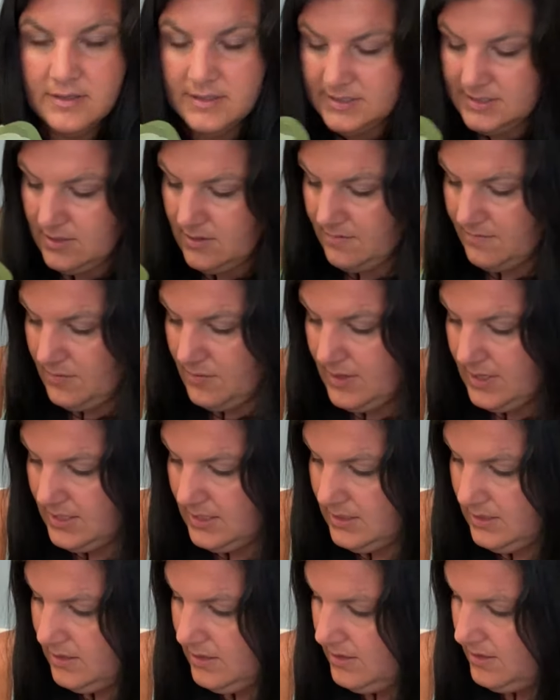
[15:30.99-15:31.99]
So if
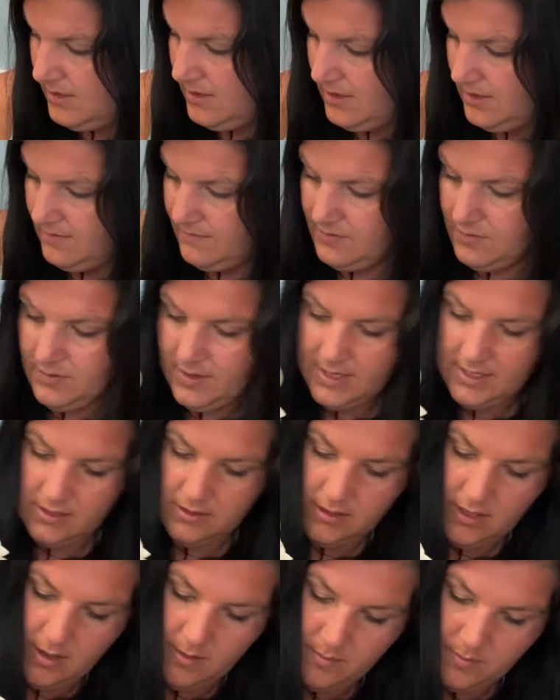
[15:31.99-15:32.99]
you get
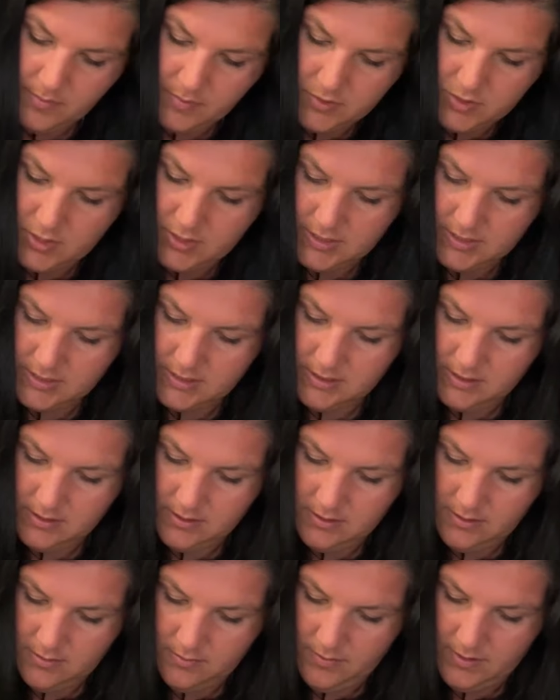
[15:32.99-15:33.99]
a lump, just,
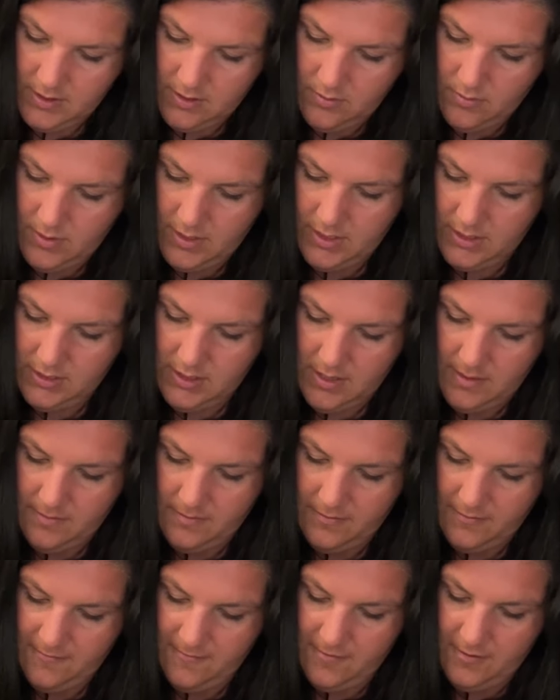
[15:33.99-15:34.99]
we don't want a
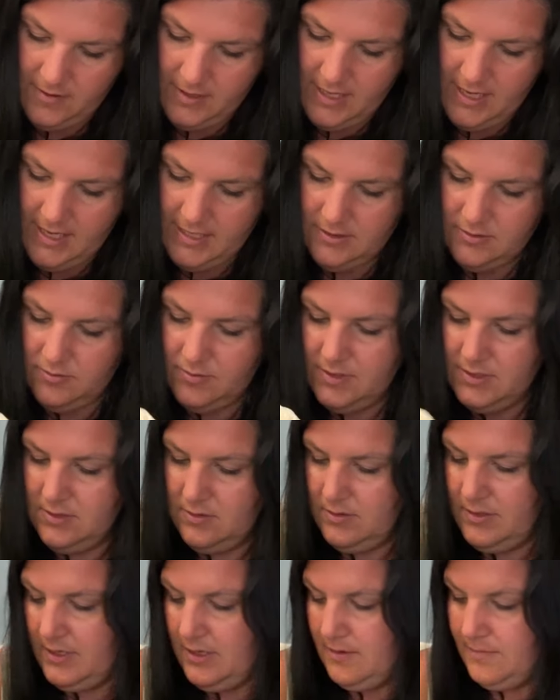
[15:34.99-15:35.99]
lump for the end
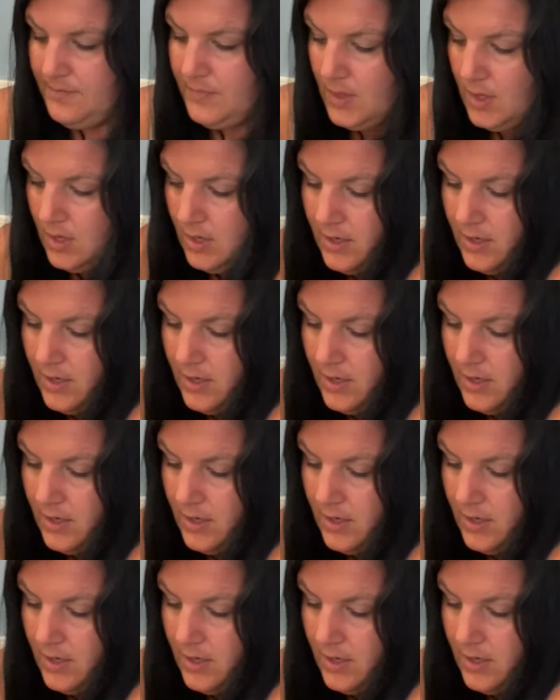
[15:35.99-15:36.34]
result here.